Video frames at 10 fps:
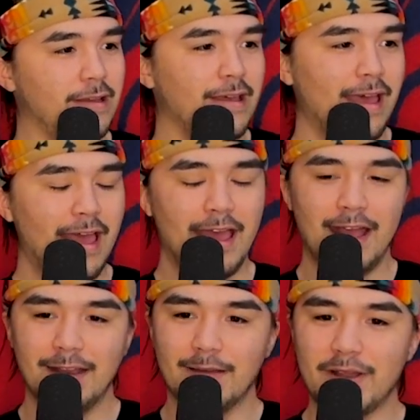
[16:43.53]

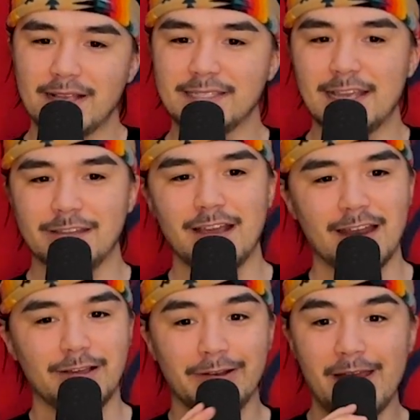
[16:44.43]
And I'm not saying you got to
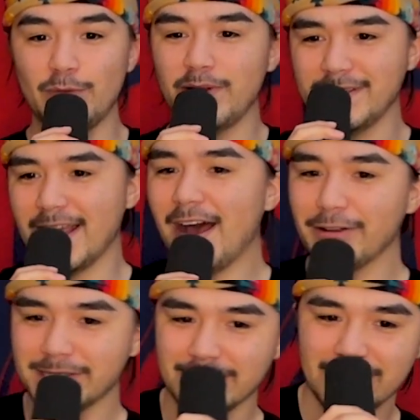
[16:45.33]
go to everybody's
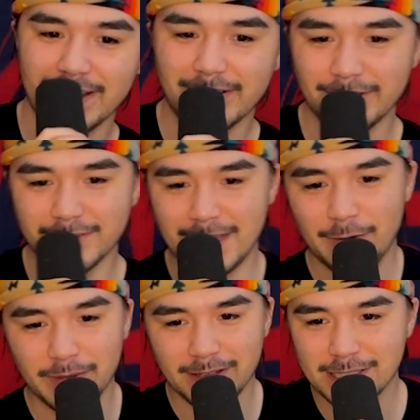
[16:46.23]
house and say, oh, tell
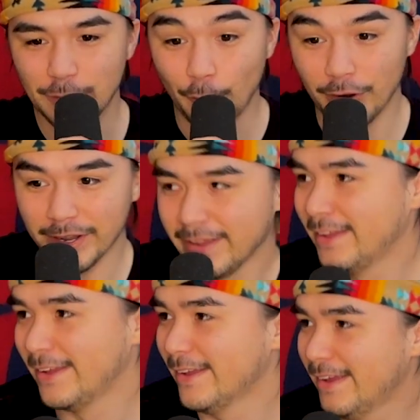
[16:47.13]
me a story,
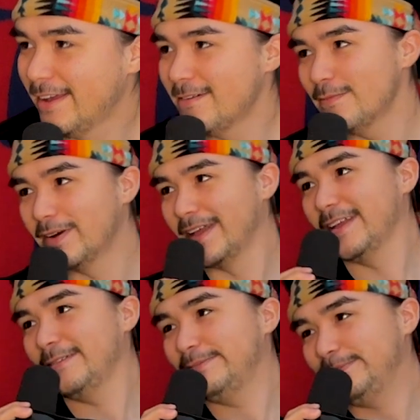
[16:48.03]
but
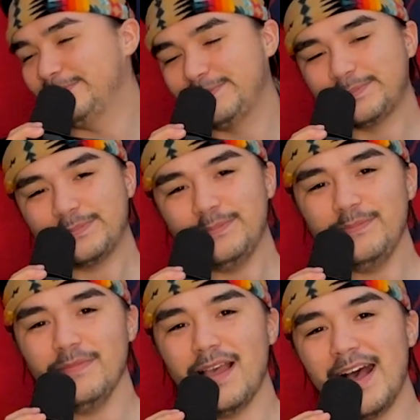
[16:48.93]

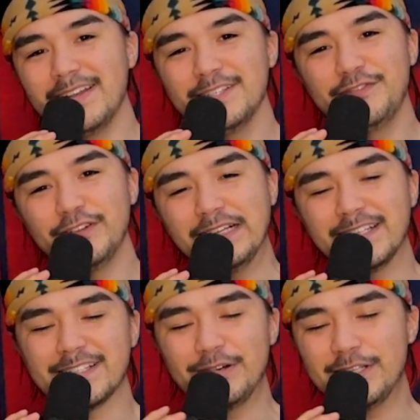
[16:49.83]
I just feel like that's
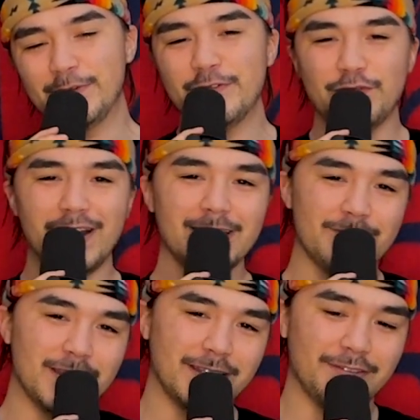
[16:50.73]
always been funny to
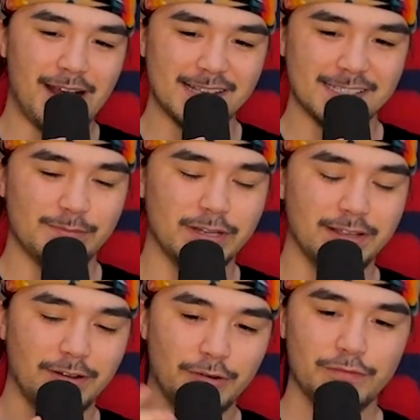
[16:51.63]
me. You ask somebody,
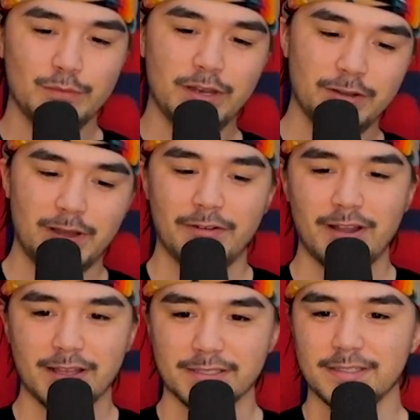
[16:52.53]
oh, have you been to my
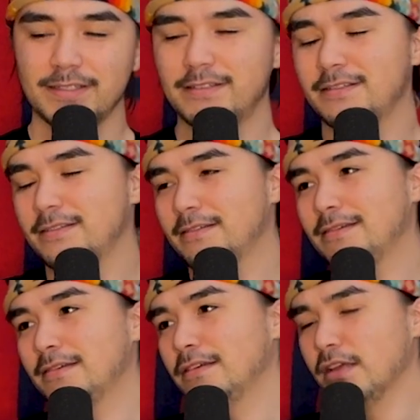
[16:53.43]
res?
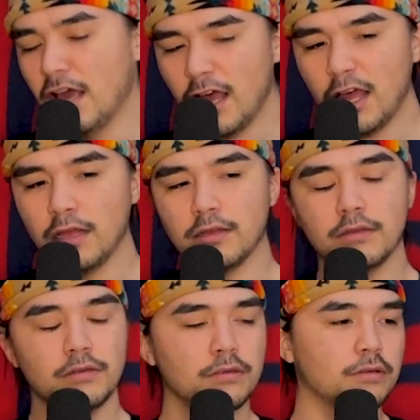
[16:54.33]
Yeah,
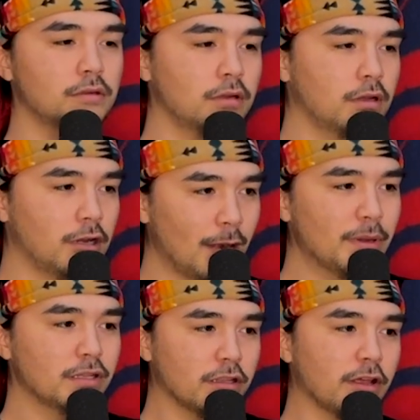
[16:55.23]
I've
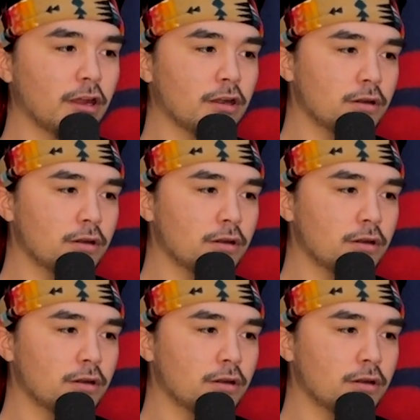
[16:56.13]
been there.